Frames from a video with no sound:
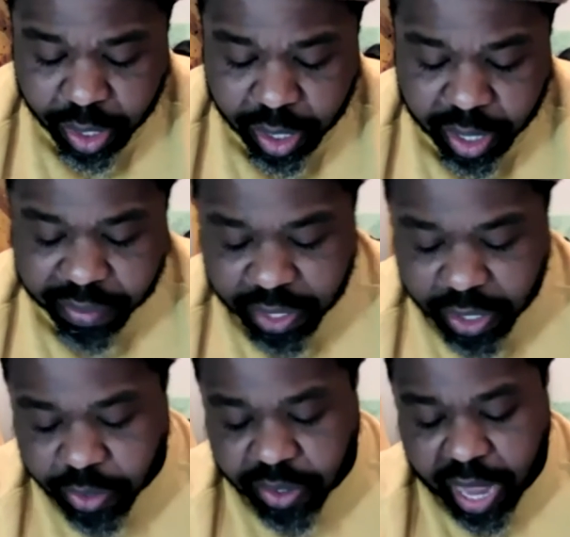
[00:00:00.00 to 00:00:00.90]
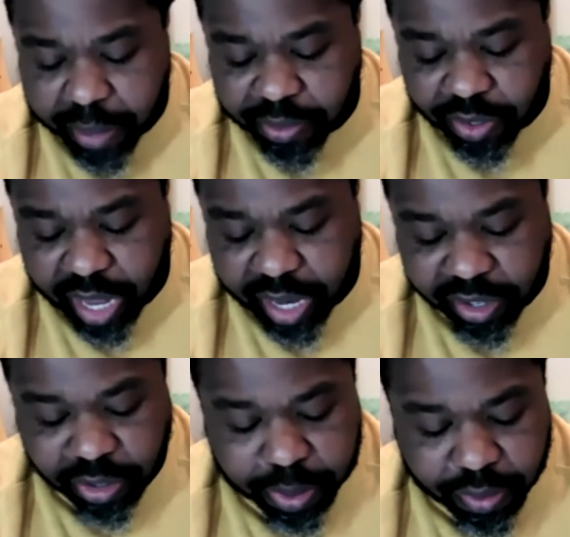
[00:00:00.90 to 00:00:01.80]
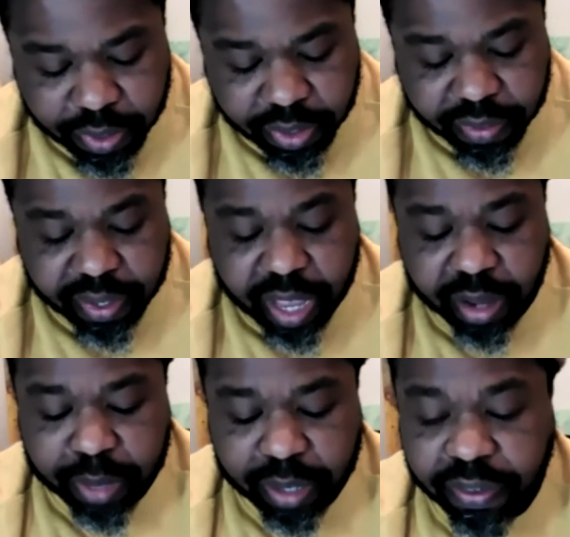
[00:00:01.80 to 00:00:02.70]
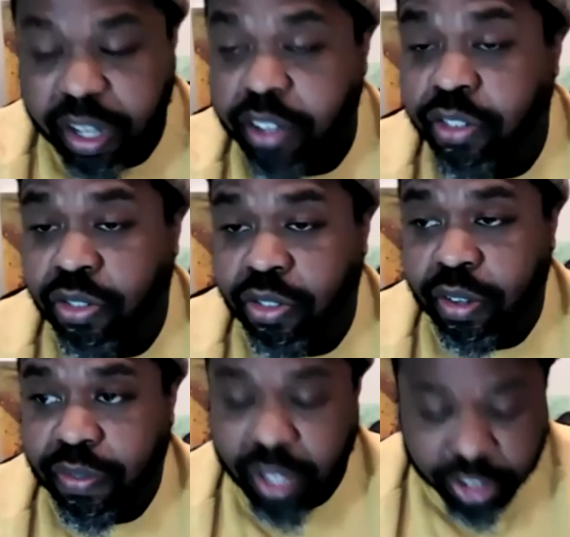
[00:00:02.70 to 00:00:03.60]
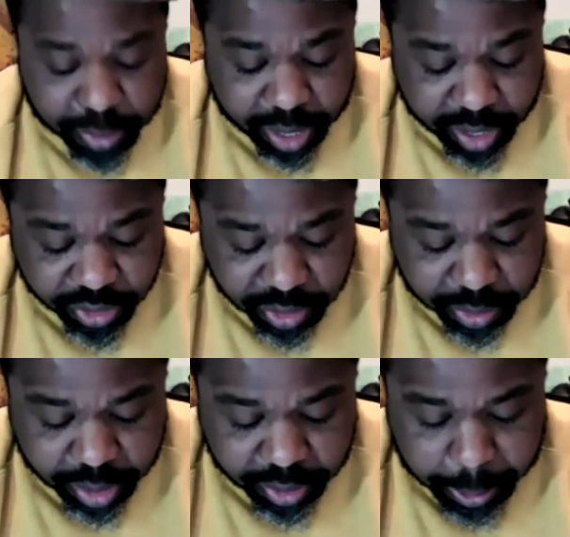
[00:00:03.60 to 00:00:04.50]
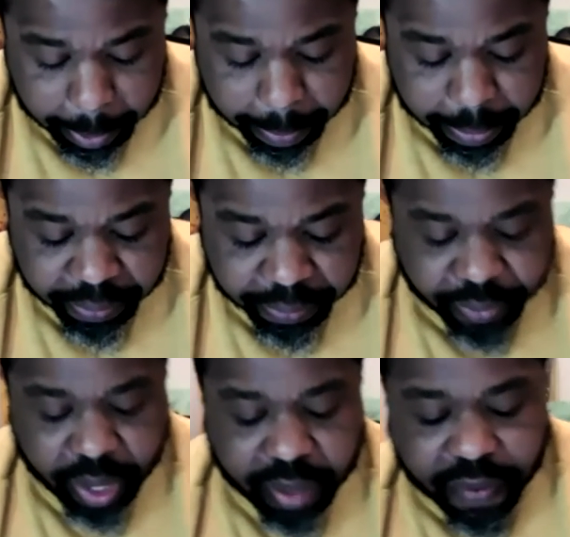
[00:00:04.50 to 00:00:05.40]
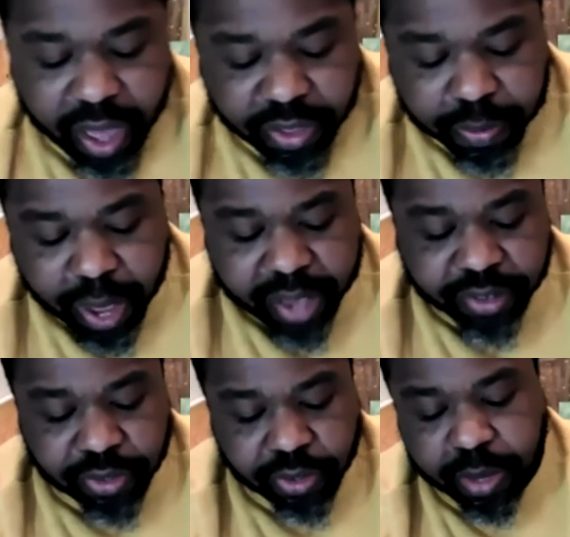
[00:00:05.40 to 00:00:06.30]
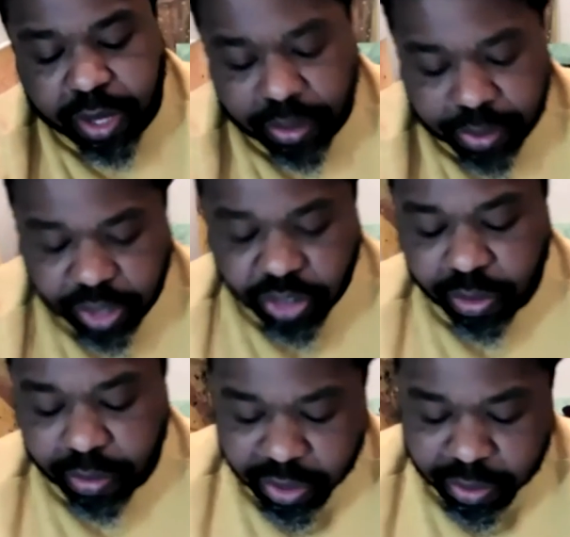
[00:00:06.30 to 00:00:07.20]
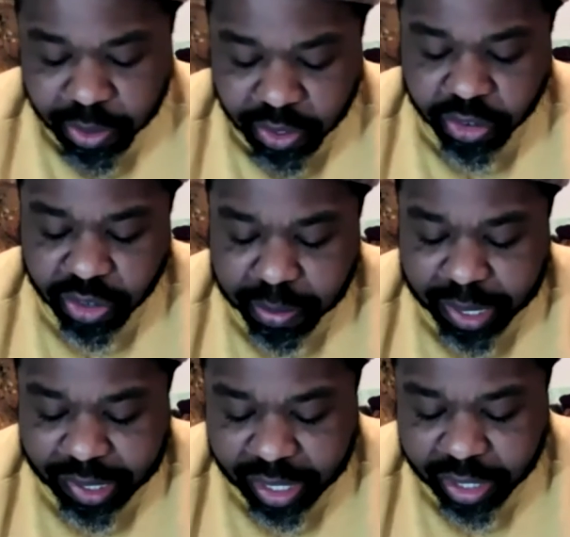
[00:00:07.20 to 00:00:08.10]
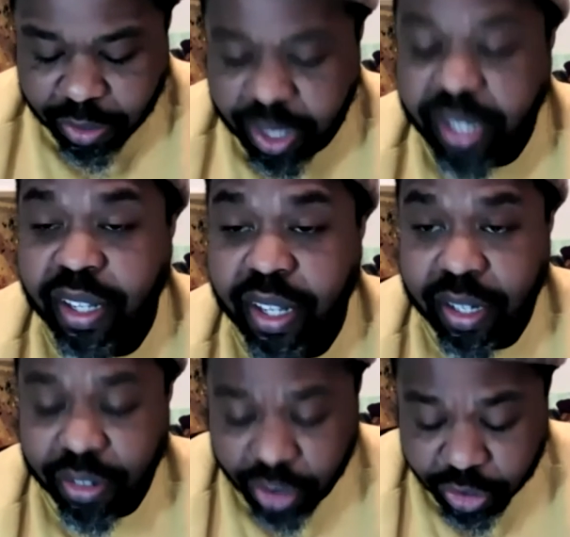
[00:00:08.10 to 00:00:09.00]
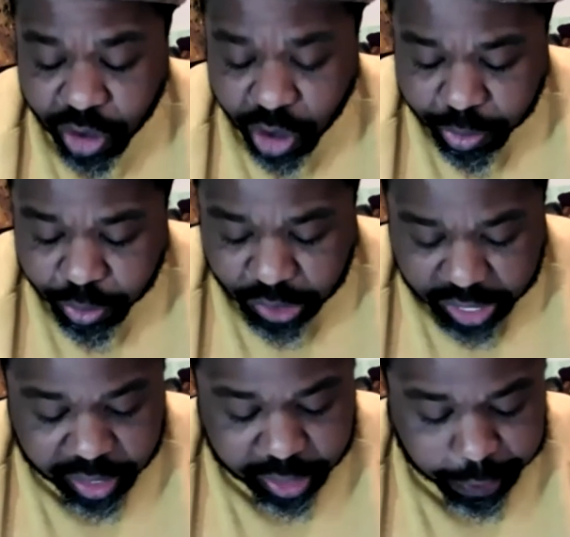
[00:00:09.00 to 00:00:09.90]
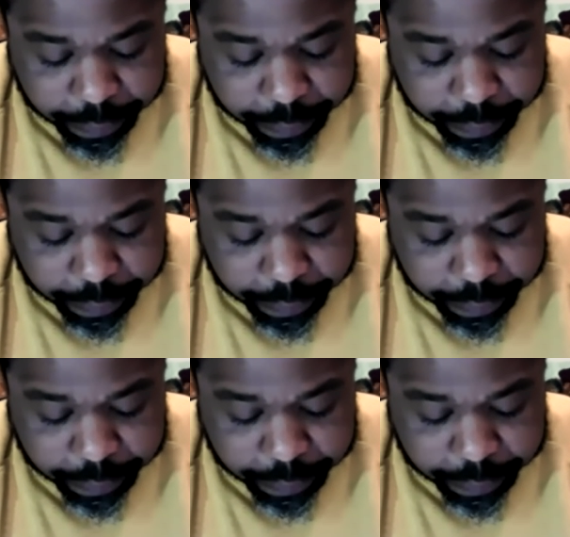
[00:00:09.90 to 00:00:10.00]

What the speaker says: And the videos captured that disappearance of sound made flesh, a flesh made instrument. Father, pastor, mother, preacher, brother, musician, me, singer, we attended church almost daily.